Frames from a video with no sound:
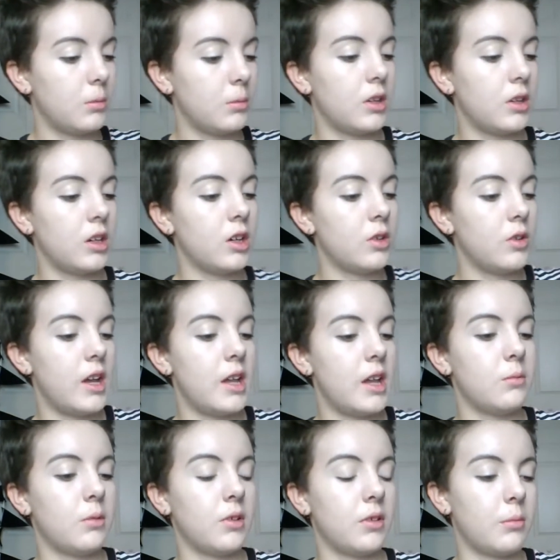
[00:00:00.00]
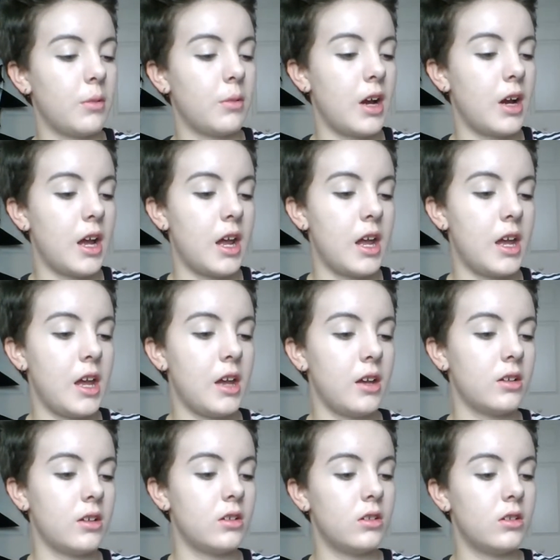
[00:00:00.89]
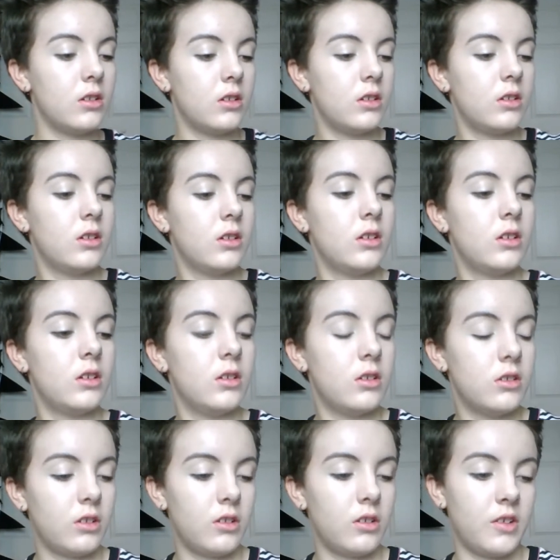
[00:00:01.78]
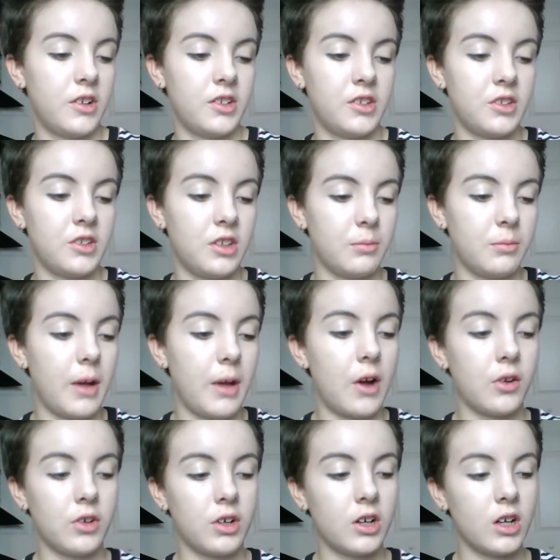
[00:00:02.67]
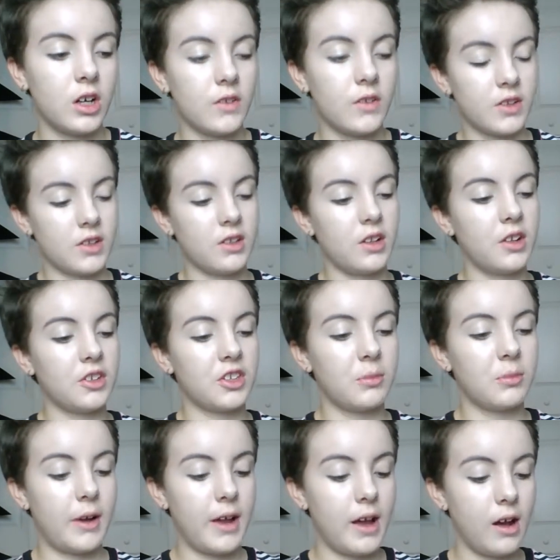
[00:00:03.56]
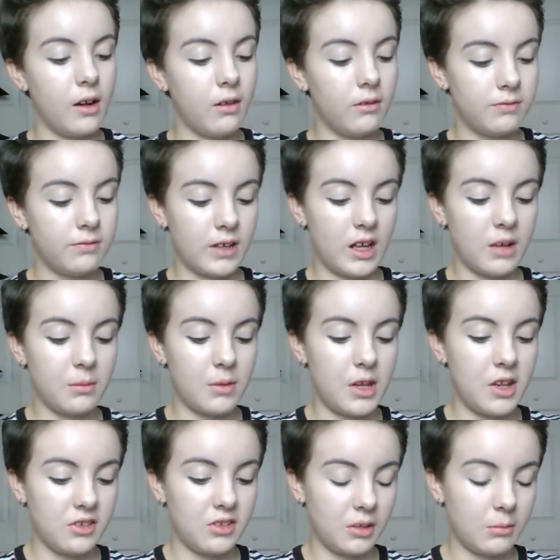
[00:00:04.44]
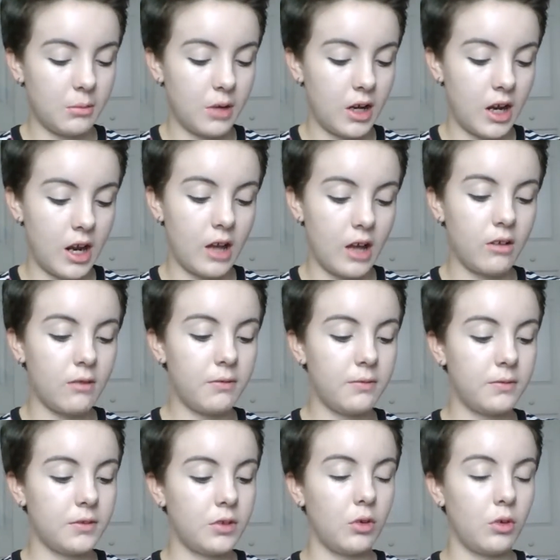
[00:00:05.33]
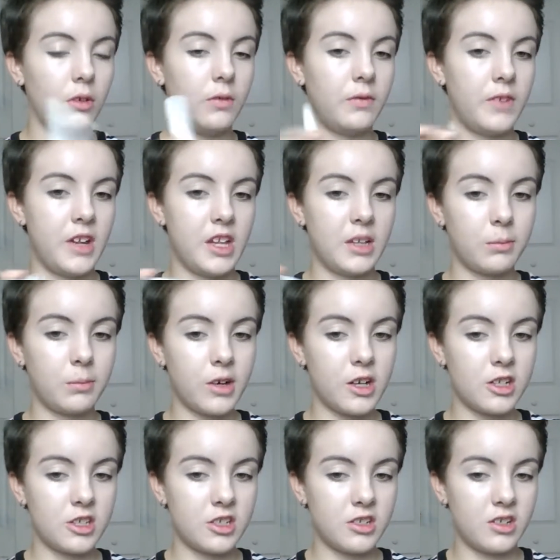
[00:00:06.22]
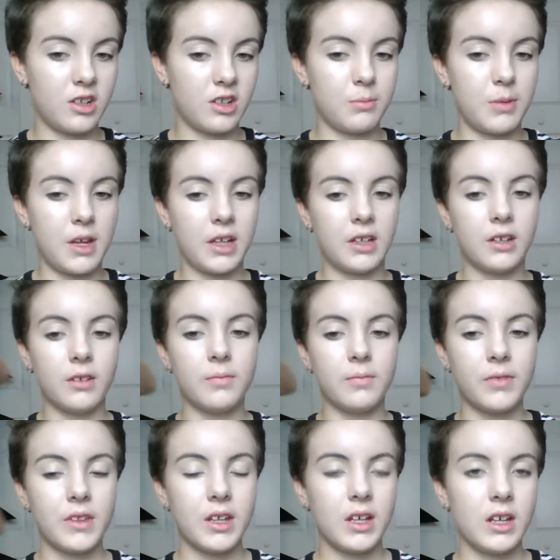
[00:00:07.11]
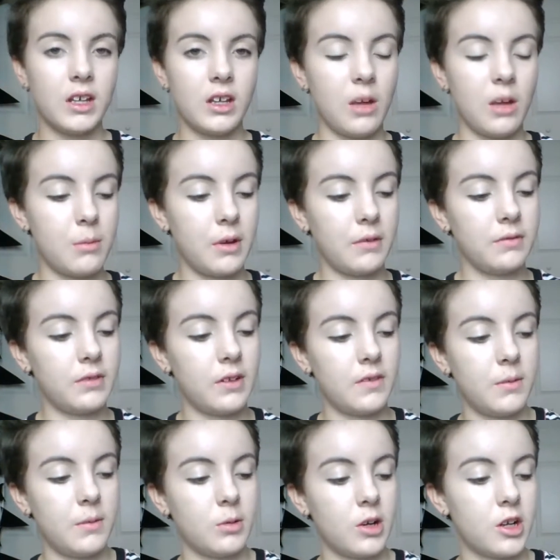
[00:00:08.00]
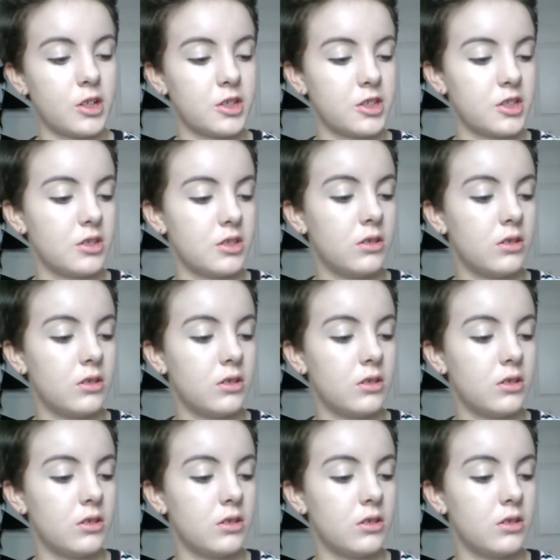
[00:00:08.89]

I'm gonna go in with my translucent powder, and this is also by e.l.f., and I'll be using my e.l.f. Total Face Brush. It's a big fluffy brush.